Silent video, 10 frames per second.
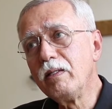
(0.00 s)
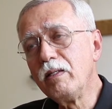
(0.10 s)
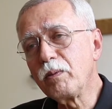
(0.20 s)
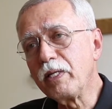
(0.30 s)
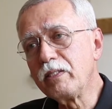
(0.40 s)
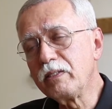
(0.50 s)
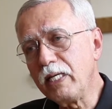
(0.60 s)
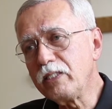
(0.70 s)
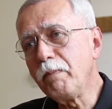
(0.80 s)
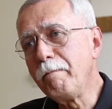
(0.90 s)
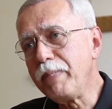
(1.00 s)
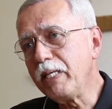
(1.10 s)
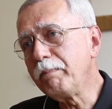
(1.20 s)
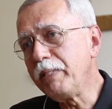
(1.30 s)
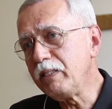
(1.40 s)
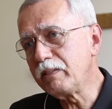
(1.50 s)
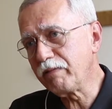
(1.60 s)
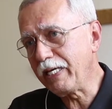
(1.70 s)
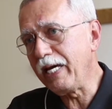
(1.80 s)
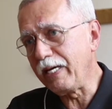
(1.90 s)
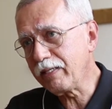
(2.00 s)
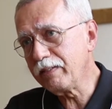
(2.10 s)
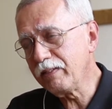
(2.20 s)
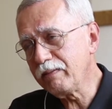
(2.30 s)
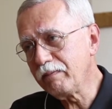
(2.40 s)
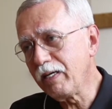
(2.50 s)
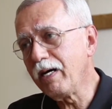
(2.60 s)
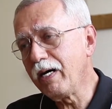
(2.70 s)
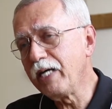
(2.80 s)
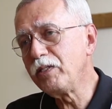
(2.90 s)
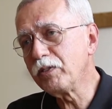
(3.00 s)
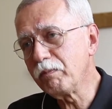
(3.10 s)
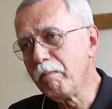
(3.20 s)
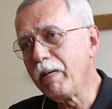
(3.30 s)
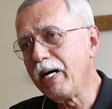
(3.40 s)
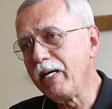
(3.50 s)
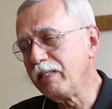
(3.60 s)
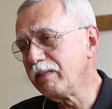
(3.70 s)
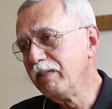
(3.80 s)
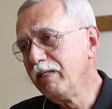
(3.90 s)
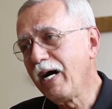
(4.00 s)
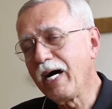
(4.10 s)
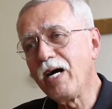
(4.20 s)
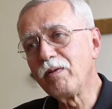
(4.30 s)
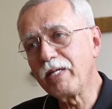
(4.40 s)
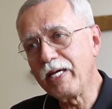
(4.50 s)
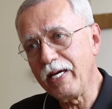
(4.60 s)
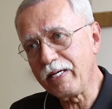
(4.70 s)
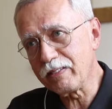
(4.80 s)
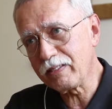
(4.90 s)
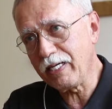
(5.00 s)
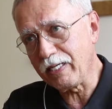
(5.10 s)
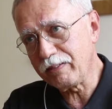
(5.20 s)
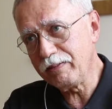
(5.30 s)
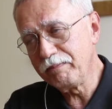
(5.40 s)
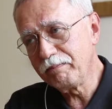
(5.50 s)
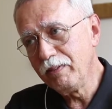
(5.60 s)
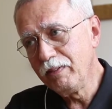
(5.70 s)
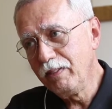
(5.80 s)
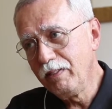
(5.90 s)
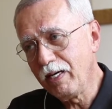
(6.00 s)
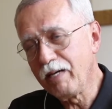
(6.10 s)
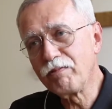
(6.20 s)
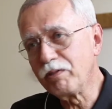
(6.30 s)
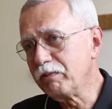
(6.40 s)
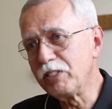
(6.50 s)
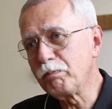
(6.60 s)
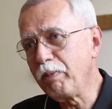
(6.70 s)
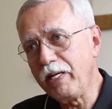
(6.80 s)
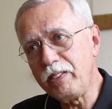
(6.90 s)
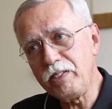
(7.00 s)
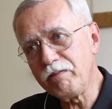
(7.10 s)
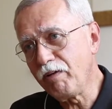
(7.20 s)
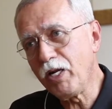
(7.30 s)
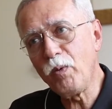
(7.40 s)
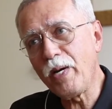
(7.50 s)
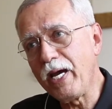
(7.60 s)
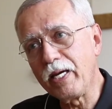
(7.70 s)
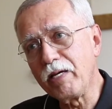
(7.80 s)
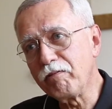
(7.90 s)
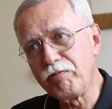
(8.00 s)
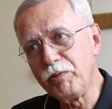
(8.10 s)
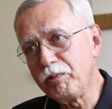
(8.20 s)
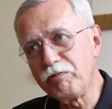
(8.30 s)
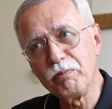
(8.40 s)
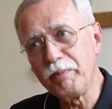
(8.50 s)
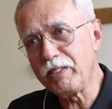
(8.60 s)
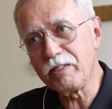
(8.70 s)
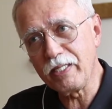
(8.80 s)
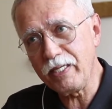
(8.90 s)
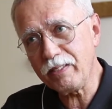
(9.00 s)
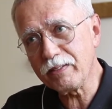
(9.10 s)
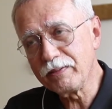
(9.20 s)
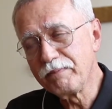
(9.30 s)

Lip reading: Look, it's such a big piece of cake. I don't mind how the cake is cut. I've got this plenty of low-hanging fruit for me to take.